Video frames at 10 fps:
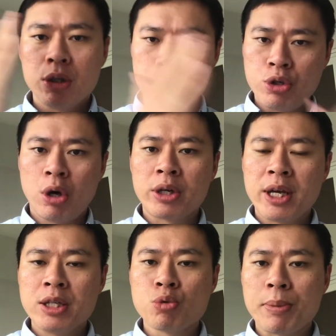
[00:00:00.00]
Your
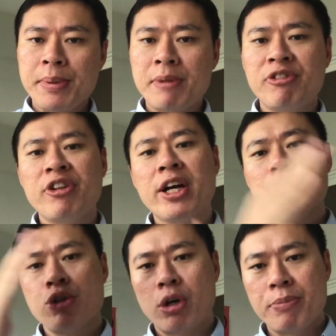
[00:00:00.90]
gains will be
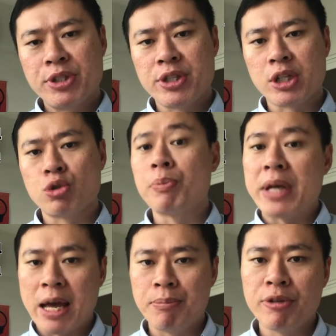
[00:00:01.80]
amplified, your mistakes will
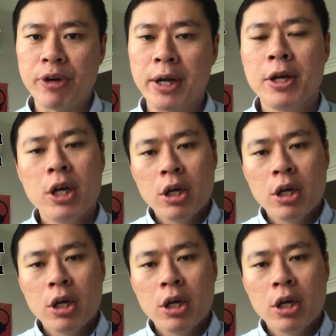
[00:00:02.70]
be amplified.